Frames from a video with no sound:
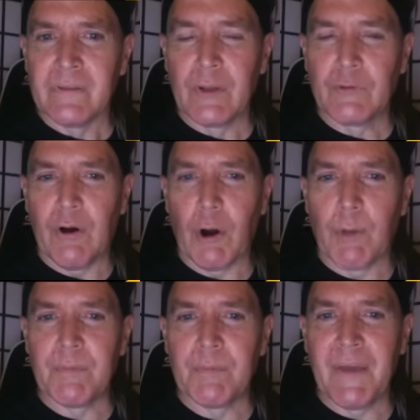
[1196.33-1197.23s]
there's
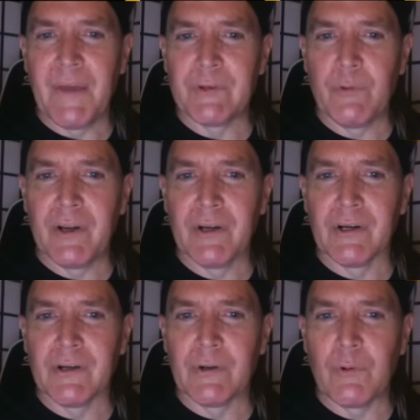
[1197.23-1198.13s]
armed men
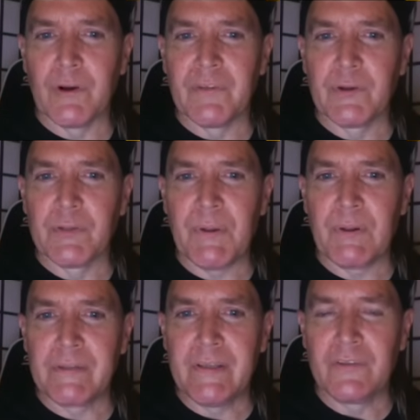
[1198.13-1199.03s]
everywhere who are there to
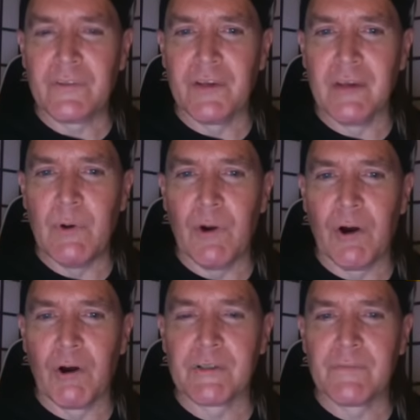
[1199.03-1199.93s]
police them who
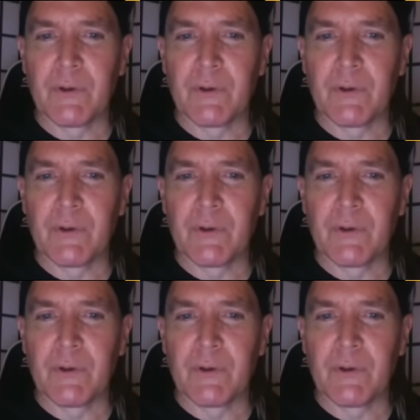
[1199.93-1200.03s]
aren't